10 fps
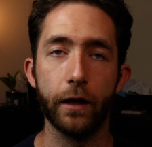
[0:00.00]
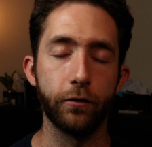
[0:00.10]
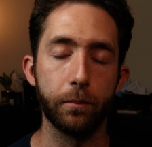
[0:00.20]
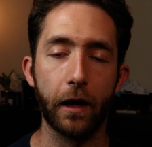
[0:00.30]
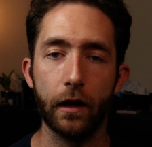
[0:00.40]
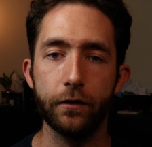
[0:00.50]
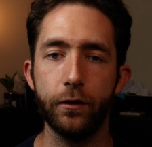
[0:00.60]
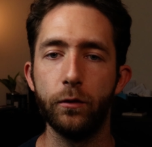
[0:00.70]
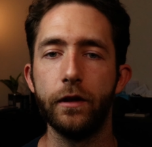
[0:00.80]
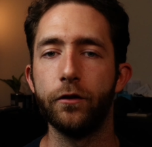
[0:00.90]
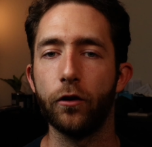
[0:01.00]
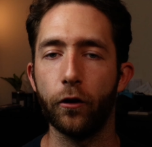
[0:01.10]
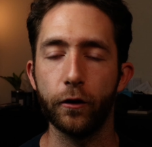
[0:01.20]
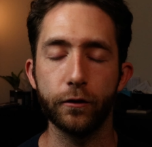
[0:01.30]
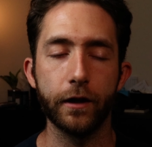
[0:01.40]
And for POTS, you need your
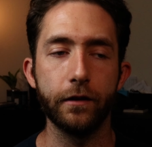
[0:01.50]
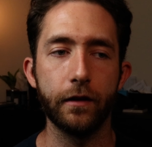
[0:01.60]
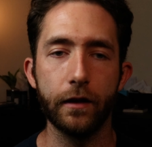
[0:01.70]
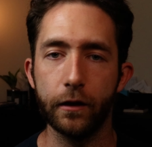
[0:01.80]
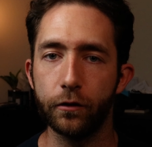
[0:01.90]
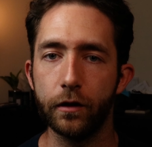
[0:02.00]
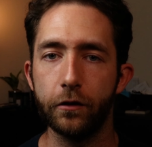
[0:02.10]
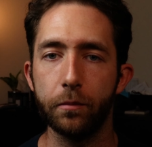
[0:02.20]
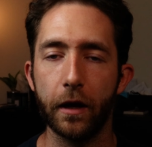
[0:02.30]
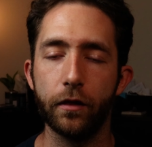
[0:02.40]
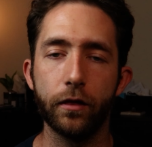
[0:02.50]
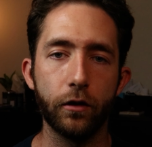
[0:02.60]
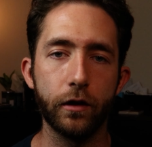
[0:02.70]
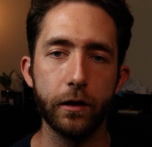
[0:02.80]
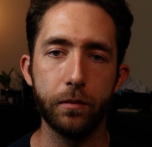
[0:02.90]
heart rate to increase by
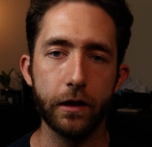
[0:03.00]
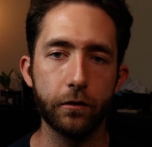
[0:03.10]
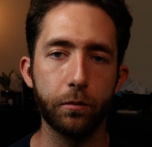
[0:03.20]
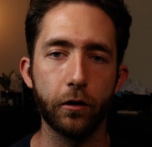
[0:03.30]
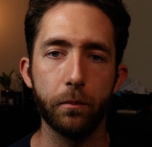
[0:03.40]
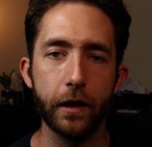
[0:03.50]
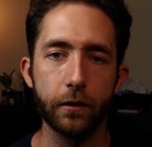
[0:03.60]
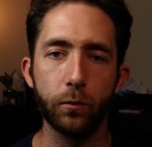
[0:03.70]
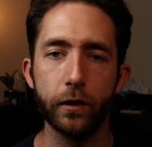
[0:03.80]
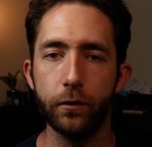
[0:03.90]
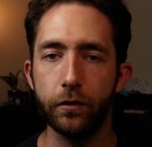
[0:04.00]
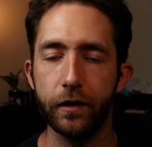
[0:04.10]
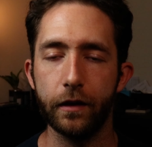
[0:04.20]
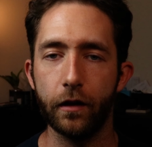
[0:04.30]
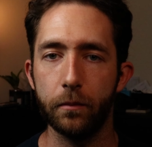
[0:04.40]
30 beats per minute when you
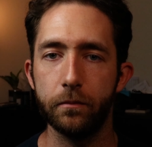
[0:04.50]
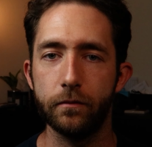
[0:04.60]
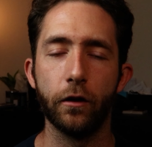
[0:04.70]
stand up.